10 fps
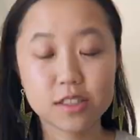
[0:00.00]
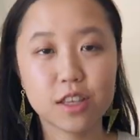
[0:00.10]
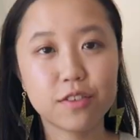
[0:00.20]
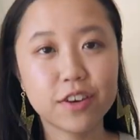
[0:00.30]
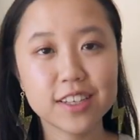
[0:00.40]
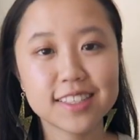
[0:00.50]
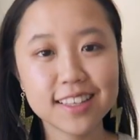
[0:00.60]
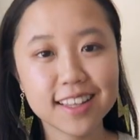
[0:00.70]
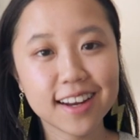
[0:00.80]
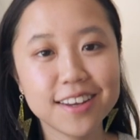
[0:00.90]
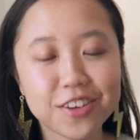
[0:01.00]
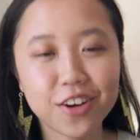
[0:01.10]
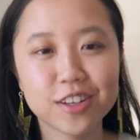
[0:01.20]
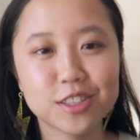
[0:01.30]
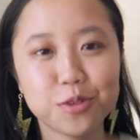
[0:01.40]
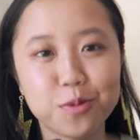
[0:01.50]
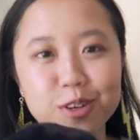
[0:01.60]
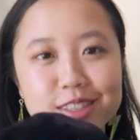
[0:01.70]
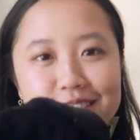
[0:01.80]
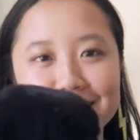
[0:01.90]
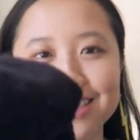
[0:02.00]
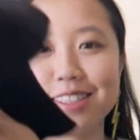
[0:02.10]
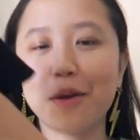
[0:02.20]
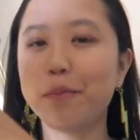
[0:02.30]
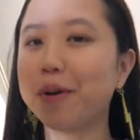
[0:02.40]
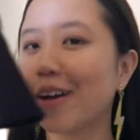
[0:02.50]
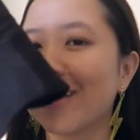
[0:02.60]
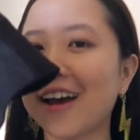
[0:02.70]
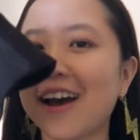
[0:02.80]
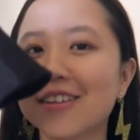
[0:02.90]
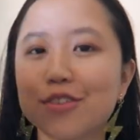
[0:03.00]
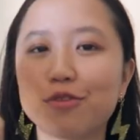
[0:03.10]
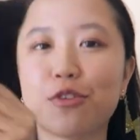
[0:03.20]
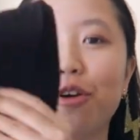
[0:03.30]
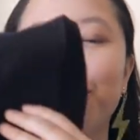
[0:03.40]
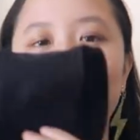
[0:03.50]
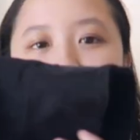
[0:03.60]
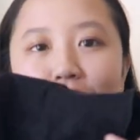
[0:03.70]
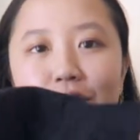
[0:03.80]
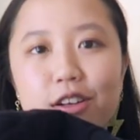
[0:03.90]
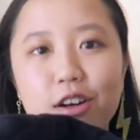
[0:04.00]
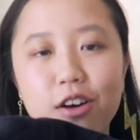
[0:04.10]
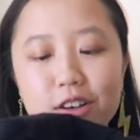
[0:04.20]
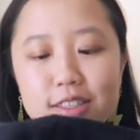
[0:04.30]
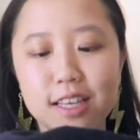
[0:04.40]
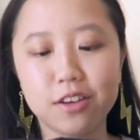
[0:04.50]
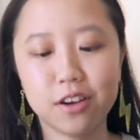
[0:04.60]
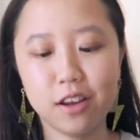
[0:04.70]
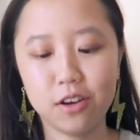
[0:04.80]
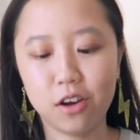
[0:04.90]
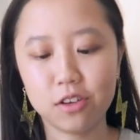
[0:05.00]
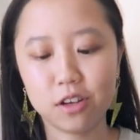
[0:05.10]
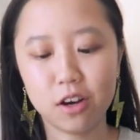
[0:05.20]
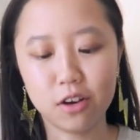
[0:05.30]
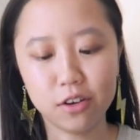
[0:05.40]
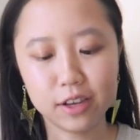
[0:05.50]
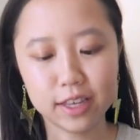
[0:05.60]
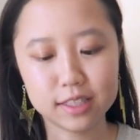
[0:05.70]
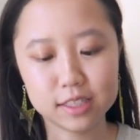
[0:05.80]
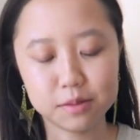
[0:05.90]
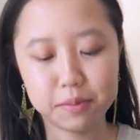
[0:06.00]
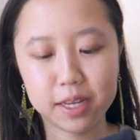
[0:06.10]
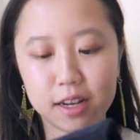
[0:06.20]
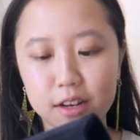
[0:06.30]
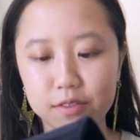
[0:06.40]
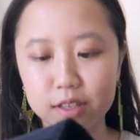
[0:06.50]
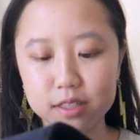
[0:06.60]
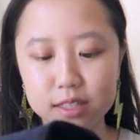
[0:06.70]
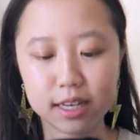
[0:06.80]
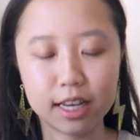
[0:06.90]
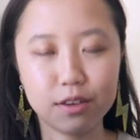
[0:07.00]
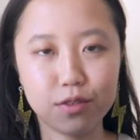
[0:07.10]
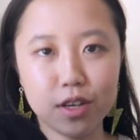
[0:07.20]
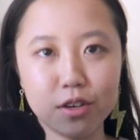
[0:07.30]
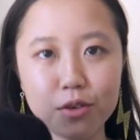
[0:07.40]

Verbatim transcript: so the first thing that I got was this bucket hat from COS I got it in Hong Kong it's made out of this navy